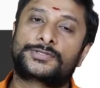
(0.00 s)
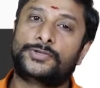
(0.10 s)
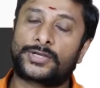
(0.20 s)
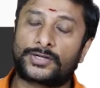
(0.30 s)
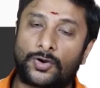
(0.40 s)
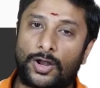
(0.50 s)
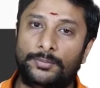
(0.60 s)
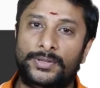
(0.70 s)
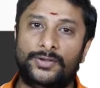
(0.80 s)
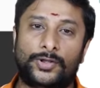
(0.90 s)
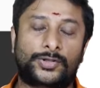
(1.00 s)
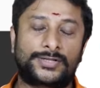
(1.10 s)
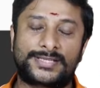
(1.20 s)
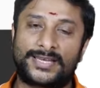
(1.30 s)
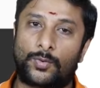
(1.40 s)
So you can call me, or you
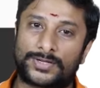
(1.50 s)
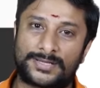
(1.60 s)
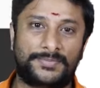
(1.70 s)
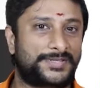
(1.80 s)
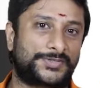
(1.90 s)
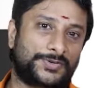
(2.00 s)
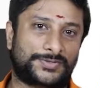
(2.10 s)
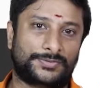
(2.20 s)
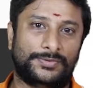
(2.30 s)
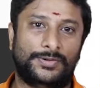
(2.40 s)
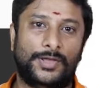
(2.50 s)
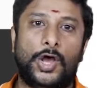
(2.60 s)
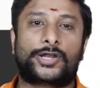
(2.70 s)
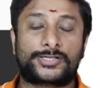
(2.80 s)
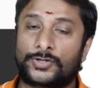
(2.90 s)
can send a WhatsApp message also.
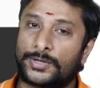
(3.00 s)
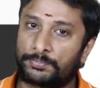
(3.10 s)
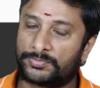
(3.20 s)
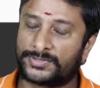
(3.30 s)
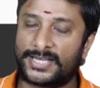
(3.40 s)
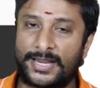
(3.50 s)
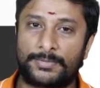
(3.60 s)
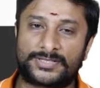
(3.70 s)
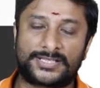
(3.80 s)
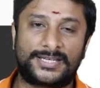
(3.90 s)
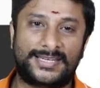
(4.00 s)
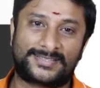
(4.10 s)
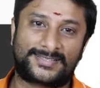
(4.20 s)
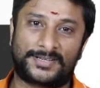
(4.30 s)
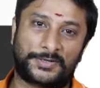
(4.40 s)
Or else you can send a message in
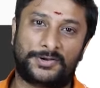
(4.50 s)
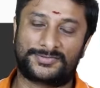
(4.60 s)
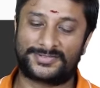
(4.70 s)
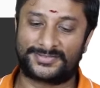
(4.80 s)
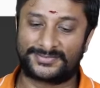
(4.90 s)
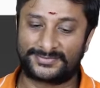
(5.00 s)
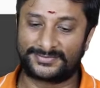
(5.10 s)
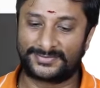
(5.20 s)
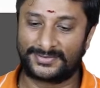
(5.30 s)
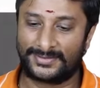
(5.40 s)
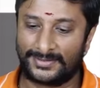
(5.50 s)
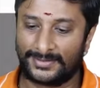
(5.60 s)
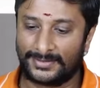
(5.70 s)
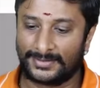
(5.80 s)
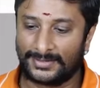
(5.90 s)
Insta account.
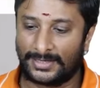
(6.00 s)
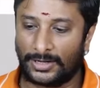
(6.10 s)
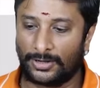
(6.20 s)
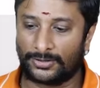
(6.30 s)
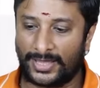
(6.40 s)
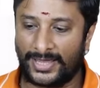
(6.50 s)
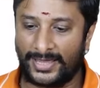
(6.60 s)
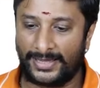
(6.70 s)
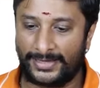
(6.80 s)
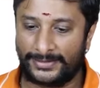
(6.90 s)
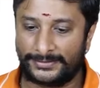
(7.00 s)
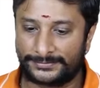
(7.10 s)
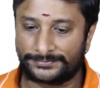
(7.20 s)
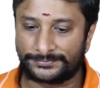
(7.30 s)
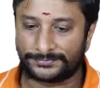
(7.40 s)
Okay.
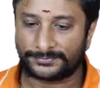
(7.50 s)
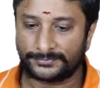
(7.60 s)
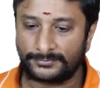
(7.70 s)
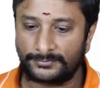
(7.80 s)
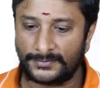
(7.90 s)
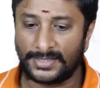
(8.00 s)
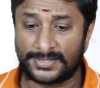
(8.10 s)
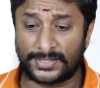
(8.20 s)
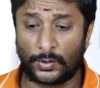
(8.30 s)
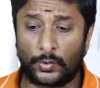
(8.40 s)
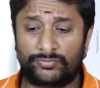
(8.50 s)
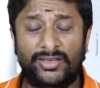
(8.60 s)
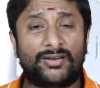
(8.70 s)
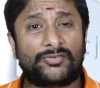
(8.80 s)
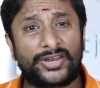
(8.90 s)
So
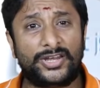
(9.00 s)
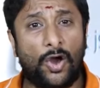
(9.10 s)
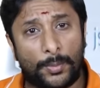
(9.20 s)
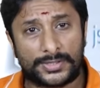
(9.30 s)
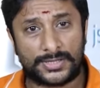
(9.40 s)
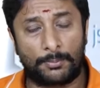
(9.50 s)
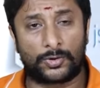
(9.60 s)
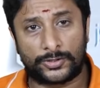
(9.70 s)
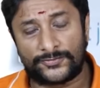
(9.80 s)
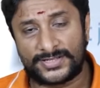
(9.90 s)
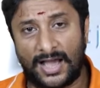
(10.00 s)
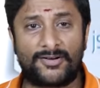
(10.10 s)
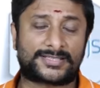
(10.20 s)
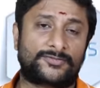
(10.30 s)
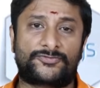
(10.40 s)
there are enormous amount of
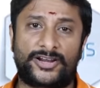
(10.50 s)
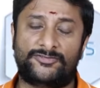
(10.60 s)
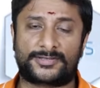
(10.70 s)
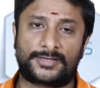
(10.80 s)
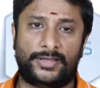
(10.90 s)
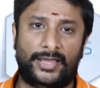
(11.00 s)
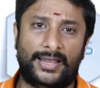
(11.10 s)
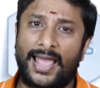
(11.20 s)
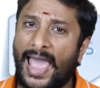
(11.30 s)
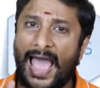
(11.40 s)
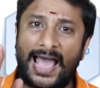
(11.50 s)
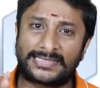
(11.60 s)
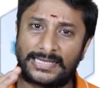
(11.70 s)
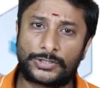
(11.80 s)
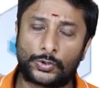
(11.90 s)
JavaScript frameworks are there.
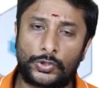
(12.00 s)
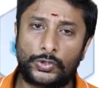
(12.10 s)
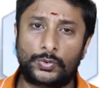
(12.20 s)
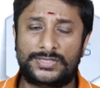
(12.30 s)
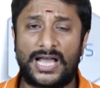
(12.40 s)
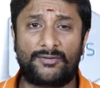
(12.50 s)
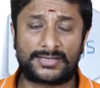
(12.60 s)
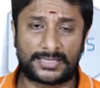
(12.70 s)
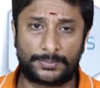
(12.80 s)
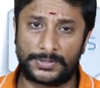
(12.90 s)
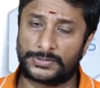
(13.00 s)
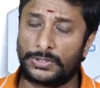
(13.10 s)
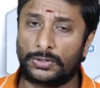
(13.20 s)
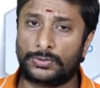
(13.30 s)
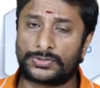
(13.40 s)
As I told you, JavaScript is
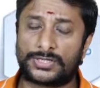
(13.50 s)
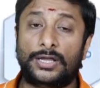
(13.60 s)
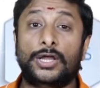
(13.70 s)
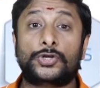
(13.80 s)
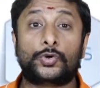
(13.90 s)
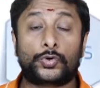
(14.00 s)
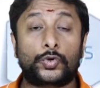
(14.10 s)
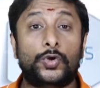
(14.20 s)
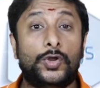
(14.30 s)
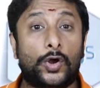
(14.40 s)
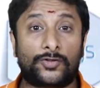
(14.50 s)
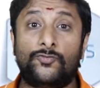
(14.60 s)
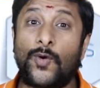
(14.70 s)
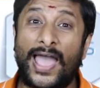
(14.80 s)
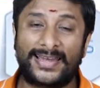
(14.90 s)
used to do a lot of
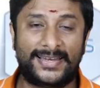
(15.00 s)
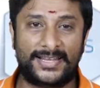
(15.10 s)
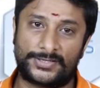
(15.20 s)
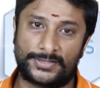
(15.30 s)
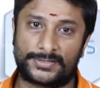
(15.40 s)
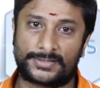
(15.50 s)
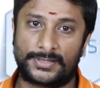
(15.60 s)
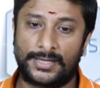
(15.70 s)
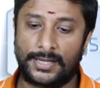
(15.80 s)
validations.